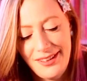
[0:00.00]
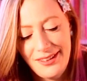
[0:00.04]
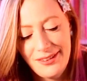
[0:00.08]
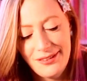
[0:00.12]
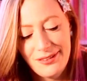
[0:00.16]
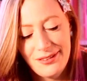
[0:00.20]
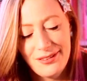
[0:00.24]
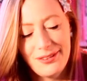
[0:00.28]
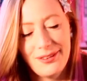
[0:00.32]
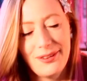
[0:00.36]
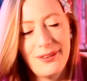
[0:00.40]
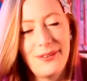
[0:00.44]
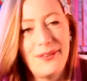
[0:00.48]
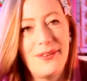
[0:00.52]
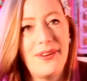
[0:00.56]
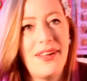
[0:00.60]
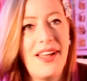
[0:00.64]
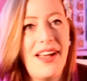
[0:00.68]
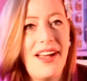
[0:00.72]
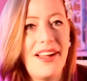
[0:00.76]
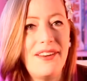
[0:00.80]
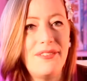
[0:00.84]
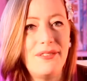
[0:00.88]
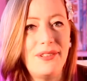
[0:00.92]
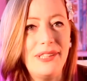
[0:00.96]
So
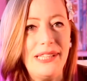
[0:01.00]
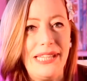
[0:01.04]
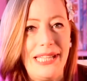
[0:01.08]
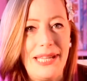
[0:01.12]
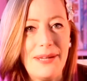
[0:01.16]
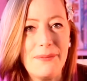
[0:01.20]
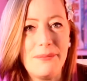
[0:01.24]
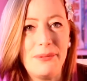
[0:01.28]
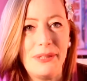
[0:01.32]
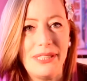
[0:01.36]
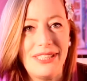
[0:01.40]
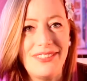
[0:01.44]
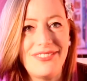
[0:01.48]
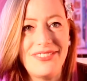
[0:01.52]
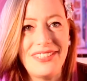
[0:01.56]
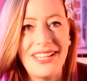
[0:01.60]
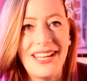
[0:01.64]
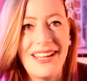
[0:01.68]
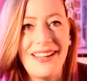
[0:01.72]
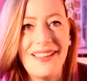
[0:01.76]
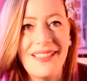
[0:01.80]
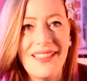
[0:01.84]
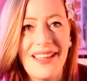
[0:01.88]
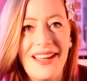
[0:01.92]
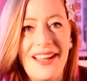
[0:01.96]
I really
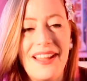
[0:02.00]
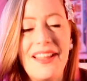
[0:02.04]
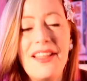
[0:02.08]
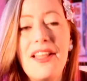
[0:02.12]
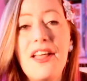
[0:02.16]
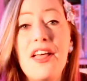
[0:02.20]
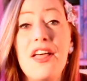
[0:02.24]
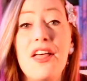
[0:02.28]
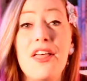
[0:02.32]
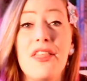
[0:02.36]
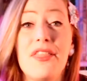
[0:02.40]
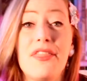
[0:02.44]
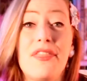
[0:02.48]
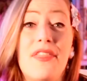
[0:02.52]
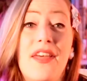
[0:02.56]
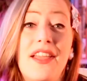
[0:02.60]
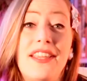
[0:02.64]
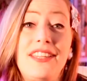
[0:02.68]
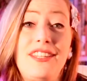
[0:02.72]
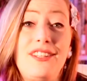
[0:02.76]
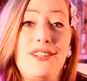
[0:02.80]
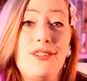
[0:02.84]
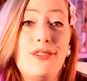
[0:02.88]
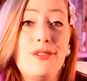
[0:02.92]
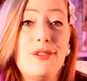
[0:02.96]
appreciate that.
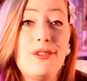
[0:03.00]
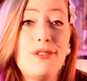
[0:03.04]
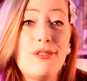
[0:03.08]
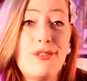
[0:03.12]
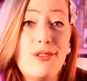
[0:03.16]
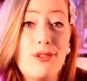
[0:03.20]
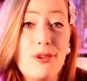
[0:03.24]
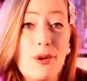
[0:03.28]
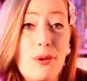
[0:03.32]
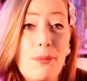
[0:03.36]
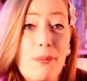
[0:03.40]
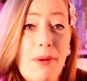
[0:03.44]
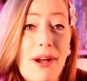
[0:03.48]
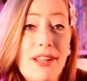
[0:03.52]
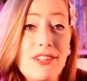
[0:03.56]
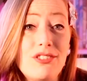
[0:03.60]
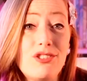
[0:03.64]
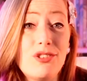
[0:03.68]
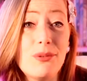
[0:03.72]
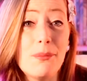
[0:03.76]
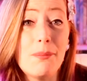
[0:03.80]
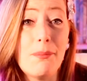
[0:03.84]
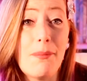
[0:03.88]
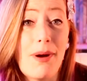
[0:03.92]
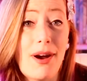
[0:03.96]
Thank you so
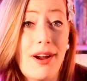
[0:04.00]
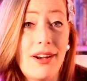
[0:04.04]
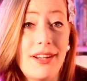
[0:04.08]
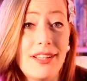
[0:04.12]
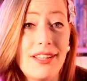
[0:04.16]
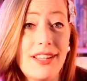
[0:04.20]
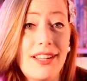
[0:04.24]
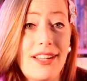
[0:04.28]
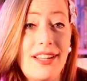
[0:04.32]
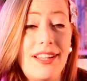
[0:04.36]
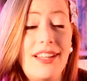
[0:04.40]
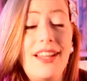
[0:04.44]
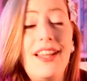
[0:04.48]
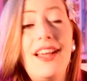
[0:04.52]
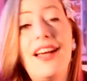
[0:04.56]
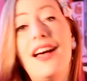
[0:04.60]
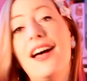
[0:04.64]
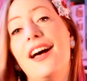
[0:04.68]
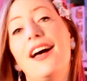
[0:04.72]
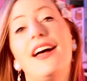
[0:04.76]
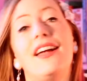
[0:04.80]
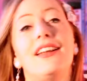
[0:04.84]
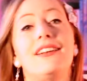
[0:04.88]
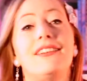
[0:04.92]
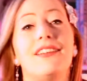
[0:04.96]
much, Marna,
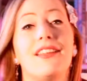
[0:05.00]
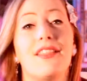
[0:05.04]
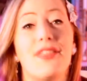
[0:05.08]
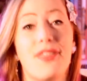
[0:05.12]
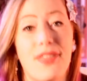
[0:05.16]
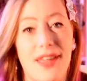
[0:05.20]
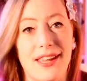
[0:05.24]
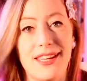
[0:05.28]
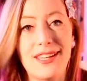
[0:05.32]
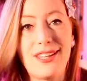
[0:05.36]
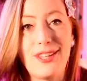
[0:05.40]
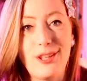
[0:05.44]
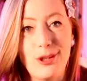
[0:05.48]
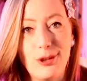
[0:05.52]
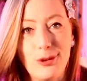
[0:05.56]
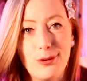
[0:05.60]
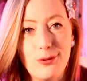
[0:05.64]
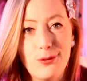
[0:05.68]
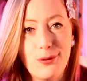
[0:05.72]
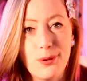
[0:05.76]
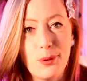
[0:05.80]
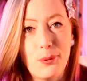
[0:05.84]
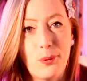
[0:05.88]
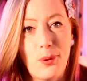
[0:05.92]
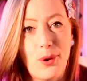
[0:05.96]
and thank you
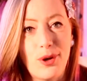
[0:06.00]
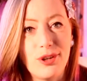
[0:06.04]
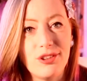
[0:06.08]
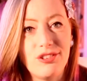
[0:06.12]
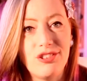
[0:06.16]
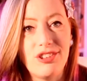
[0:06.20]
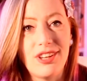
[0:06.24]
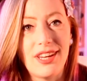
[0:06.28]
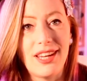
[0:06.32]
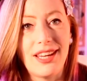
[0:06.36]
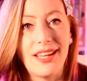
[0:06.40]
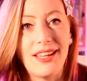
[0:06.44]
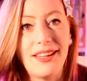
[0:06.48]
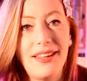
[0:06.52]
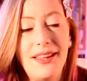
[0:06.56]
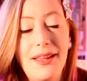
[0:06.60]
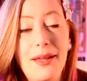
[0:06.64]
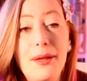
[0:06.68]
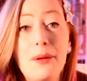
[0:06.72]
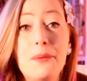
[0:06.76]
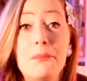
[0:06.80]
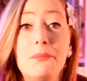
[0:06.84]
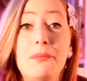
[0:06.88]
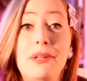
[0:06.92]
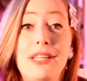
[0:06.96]
for watching.
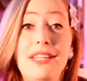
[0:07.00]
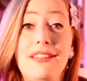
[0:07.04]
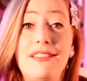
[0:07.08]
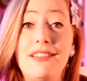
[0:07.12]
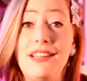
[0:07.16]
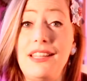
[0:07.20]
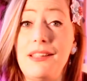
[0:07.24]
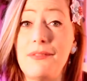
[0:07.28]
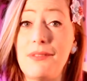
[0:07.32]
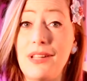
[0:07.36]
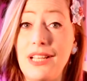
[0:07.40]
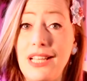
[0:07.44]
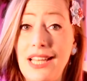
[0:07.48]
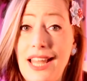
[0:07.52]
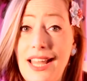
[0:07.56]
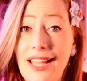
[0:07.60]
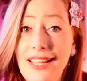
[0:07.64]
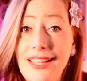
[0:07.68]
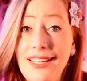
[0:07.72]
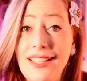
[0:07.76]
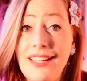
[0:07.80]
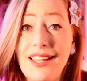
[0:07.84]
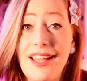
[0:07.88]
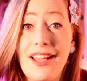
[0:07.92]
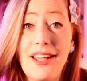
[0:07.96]
Please leave a
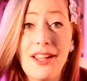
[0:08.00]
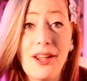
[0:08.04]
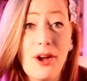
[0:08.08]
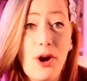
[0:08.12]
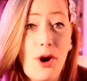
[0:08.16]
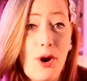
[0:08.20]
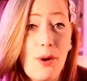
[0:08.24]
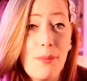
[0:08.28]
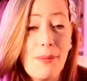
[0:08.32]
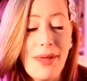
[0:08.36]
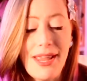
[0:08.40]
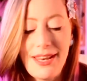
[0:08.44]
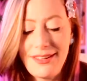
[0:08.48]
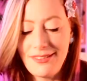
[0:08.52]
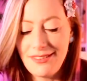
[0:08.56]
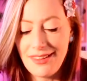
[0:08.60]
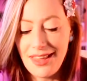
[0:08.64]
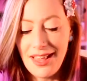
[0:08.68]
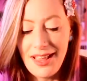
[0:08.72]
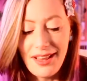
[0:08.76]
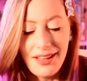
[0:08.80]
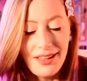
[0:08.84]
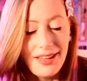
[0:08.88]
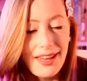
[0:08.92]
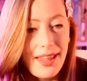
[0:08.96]
like, a comment,
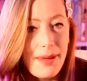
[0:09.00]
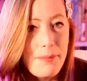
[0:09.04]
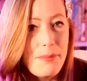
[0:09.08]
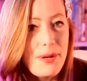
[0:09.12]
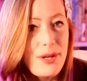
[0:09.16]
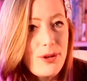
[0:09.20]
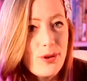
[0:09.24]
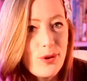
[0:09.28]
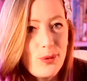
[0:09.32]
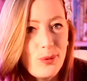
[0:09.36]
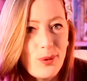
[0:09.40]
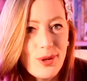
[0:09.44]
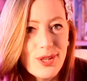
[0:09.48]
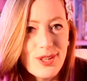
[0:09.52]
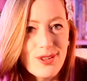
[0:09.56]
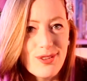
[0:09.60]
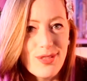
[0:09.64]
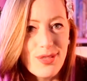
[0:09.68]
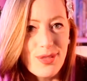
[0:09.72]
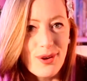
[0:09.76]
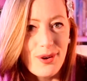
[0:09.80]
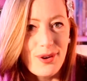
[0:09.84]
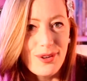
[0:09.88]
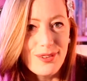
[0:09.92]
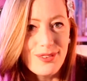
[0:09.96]
let me know what you
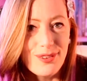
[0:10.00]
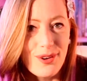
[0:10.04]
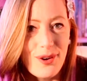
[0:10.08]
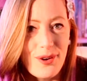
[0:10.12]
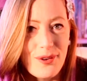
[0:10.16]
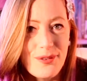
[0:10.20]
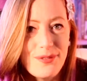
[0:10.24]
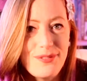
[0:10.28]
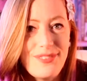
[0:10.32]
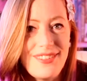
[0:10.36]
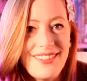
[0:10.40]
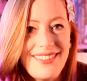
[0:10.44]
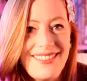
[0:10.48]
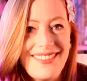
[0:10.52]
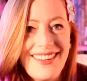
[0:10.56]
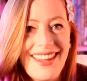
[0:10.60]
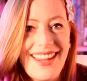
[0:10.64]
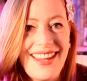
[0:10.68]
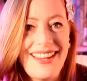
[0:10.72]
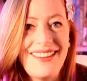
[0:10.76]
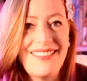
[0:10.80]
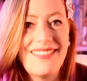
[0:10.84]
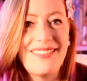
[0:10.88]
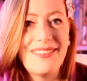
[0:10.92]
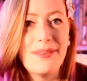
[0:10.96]
thought of
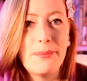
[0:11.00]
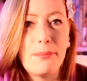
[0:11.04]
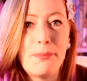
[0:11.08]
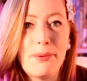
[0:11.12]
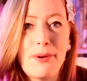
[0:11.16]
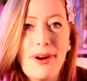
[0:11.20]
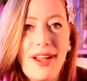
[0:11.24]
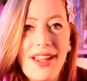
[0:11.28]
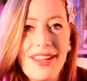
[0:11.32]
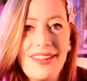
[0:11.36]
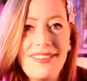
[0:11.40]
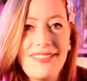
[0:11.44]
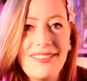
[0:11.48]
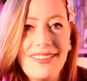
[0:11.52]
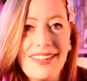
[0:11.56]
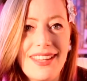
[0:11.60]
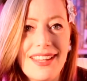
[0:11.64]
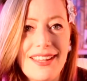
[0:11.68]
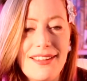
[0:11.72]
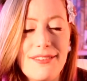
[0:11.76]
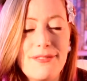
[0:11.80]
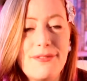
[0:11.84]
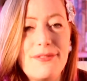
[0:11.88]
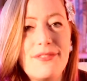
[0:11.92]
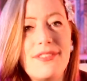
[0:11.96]
today's surprise
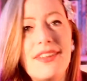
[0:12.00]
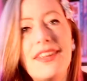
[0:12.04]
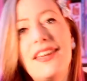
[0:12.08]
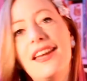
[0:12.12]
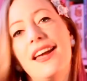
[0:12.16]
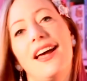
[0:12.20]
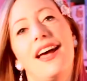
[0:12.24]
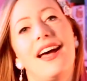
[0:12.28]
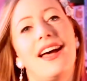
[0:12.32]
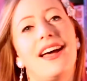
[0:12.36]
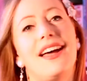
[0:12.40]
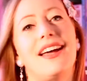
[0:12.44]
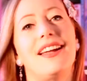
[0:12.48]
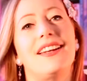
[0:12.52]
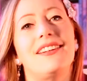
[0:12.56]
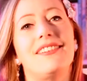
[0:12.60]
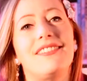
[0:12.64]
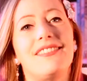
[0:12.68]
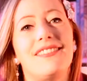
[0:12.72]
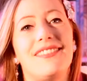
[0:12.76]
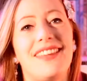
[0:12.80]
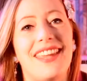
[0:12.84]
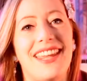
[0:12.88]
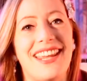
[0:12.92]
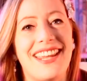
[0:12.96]
gift, and
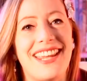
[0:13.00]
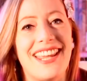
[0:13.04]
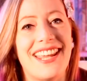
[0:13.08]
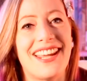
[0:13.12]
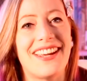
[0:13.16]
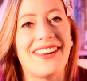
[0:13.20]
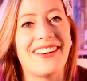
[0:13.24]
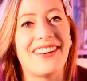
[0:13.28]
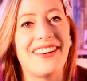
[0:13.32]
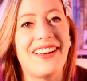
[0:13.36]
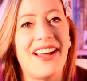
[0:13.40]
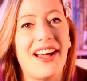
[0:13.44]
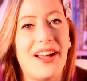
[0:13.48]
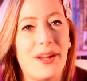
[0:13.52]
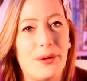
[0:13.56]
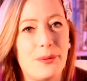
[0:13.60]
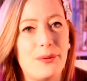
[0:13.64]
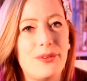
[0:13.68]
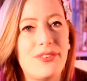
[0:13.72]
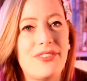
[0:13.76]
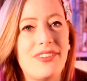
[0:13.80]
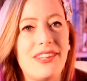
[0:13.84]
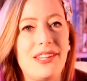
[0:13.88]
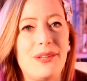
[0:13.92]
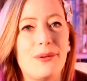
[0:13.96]
take care. I will
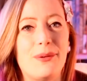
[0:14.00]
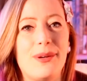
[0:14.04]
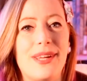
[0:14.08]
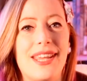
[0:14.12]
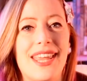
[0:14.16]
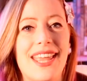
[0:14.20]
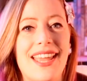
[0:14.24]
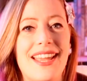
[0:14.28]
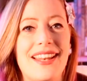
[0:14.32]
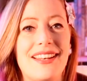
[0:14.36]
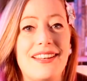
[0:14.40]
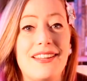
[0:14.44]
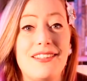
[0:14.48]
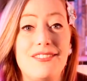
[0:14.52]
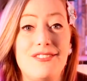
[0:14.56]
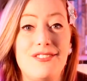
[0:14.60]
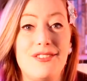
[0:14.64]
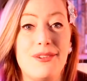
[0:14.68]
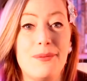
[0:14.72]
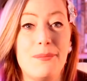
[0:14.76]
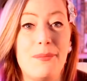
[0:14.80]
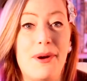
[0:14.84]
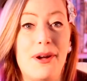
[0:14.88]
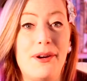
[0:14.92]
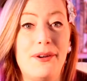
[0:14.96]
see you again
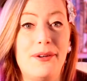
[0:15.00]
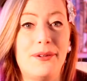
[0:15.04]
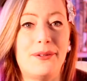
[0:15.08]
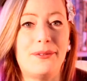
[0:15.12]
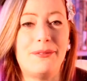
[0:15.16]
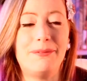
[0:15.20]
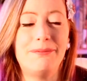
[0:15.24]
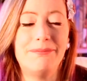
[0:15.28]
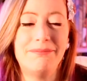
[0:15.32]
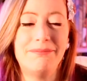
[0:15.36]
tomorrow.